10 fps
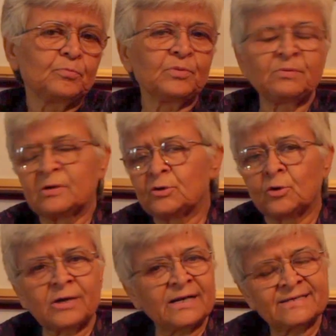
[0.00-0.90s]
people
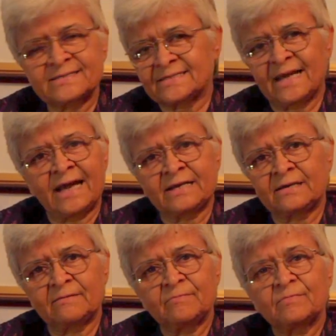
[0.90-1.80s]
don't
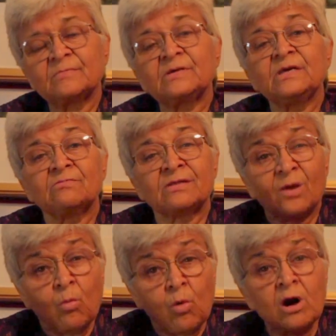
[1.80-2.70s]
understand even
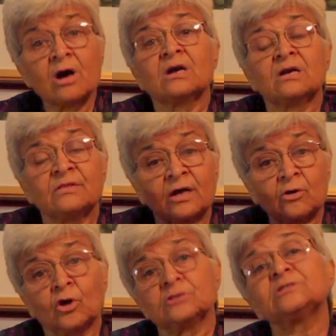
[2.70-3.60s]
the word, the
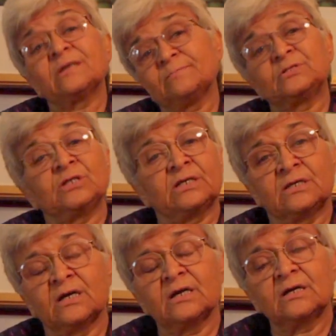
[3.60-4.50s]
concept
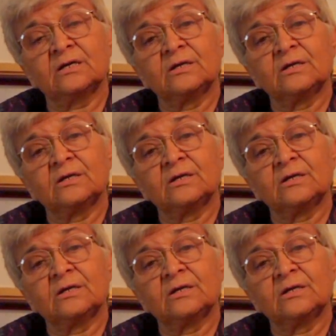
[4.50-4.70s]
gender.